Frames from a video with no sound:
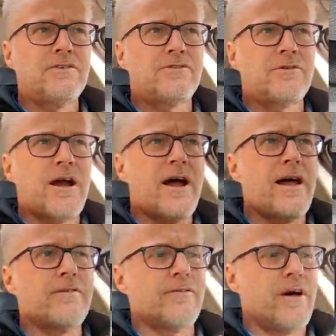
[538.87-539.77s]

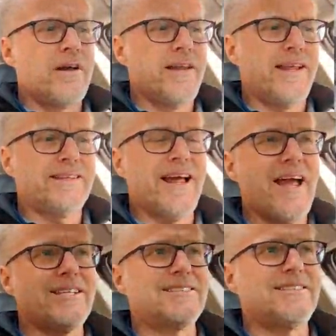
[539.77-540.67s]
drive on a
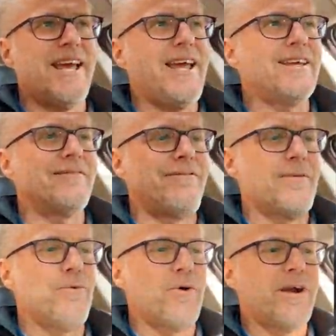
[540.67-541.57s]
nice day in
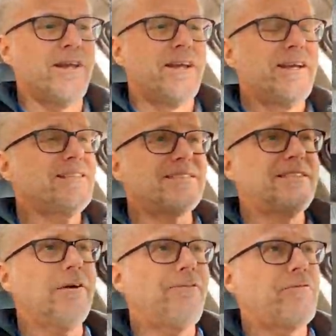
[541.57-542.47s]
February. It's
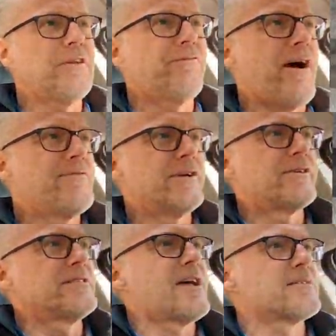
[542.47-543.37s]
still 55
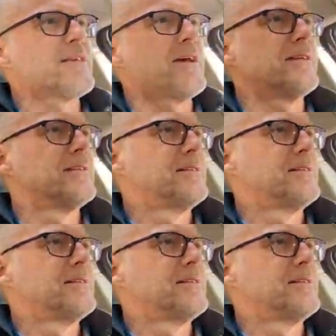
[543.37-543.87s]
degrees outside.